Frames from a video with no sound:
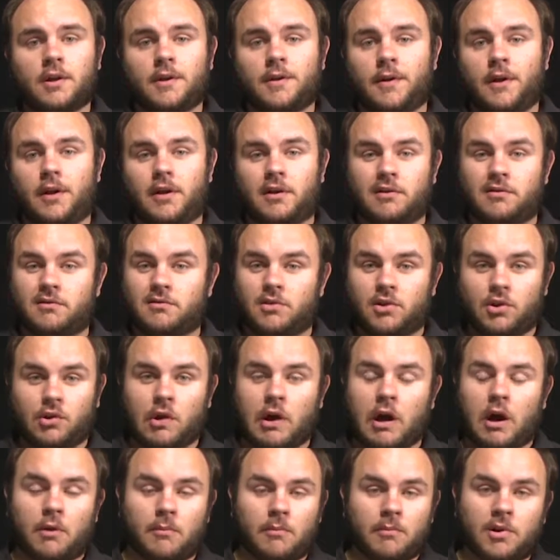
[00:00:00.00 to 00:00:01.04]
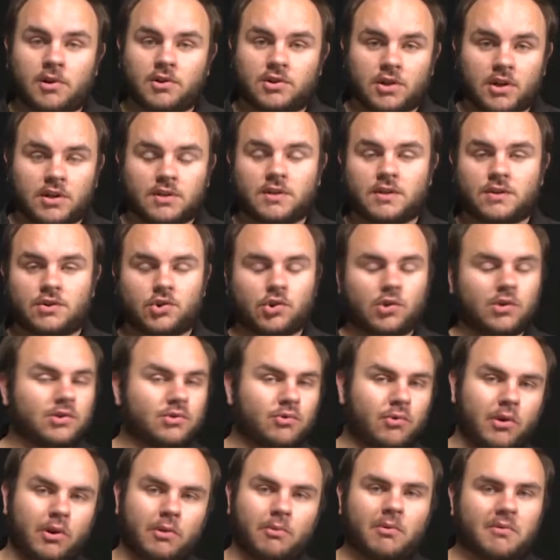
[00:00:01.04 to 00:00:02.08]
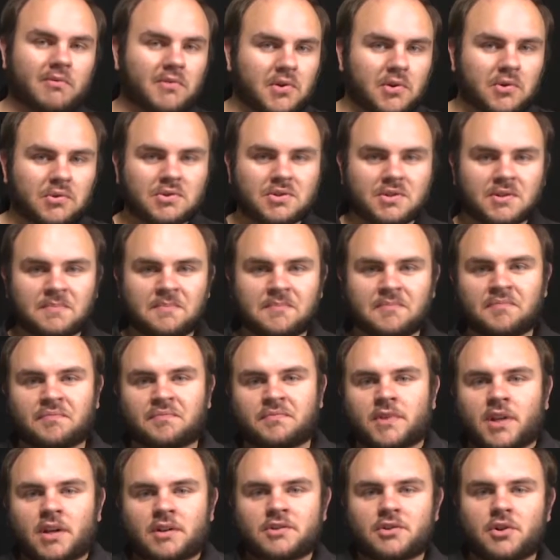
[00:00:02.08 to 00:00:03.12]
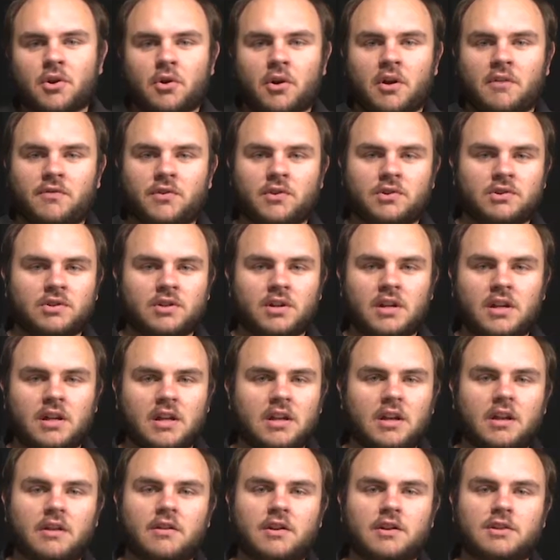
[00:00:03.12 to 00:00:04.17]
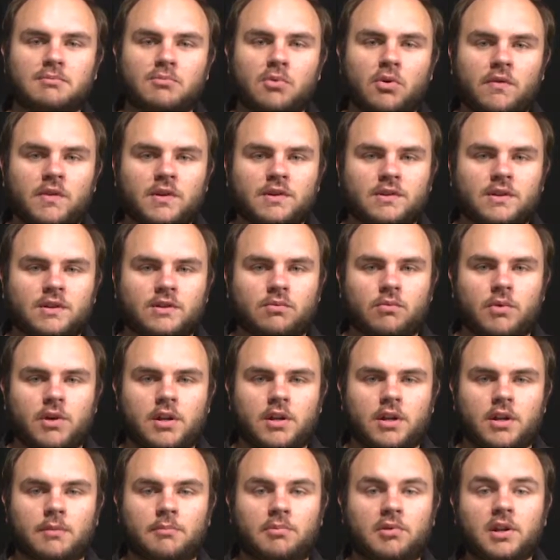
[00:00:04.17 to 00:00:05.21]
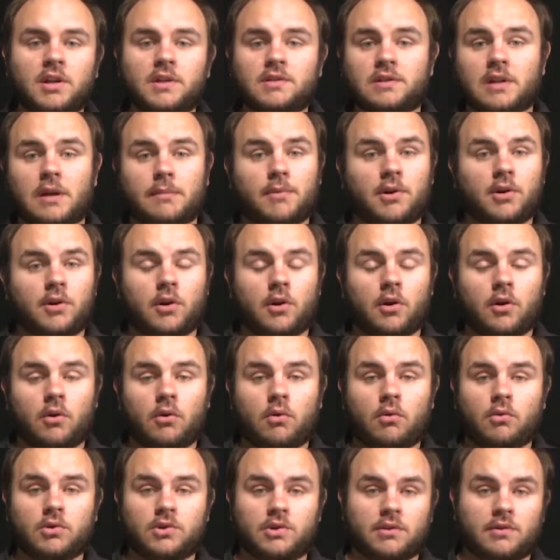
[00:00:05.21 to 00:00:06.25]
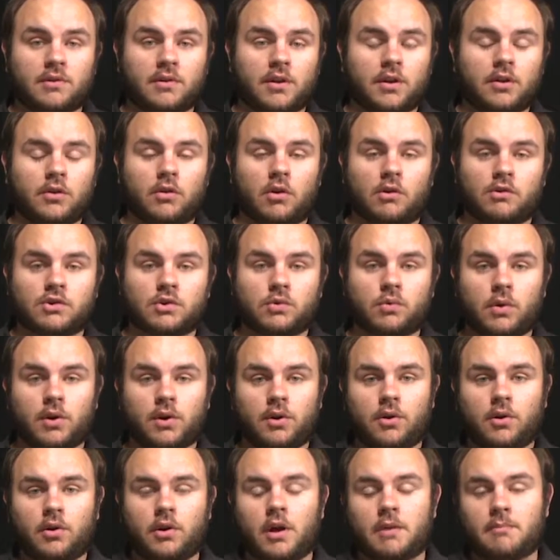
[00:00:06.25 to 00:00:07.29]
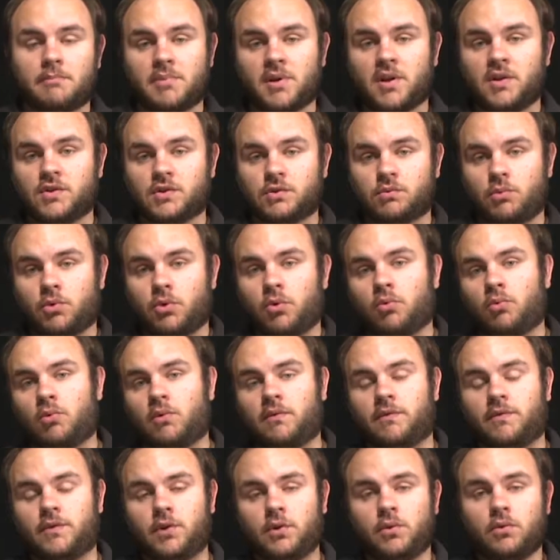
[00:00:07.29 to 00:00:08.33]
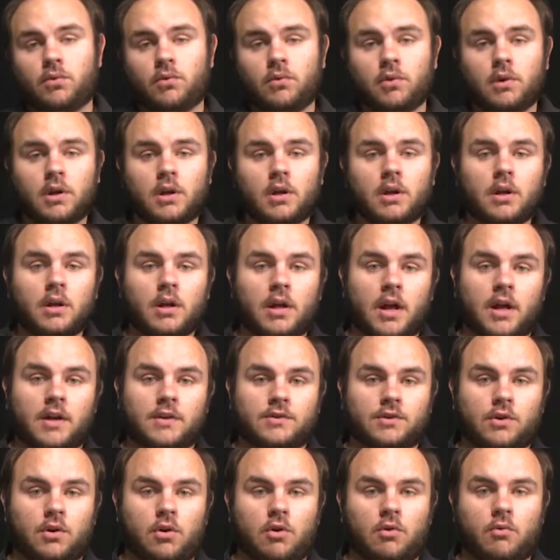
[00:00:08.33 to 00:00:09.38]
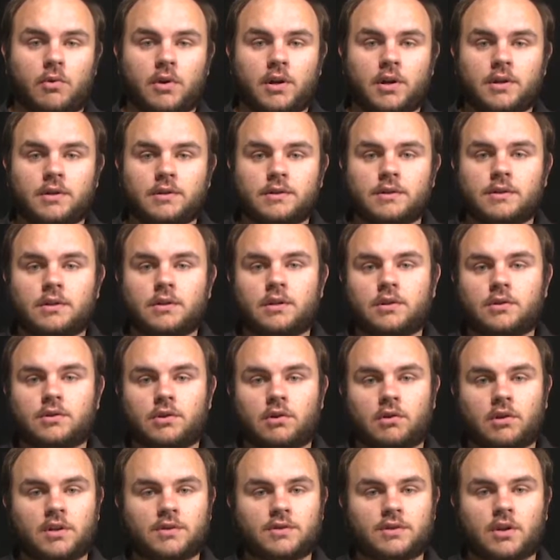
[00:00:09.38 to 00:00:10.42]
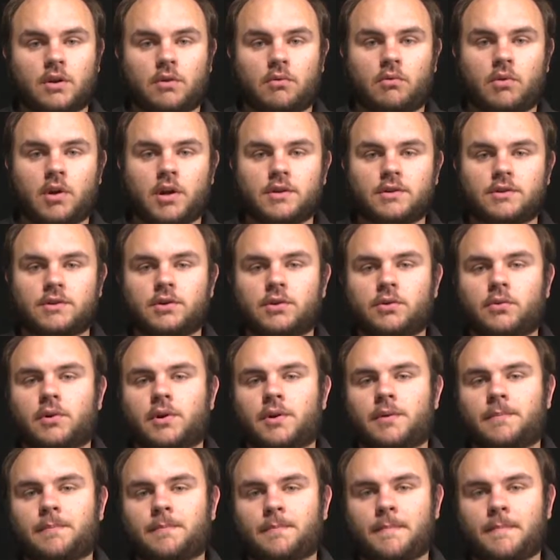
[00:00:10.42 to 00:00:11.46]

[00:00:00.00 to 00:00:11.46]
and you know how much I distrust critic reviews. So if you see any of these movies this weekend, please let me know what you think on Twitter at Ben's Real Review, as always. So let's get right to it.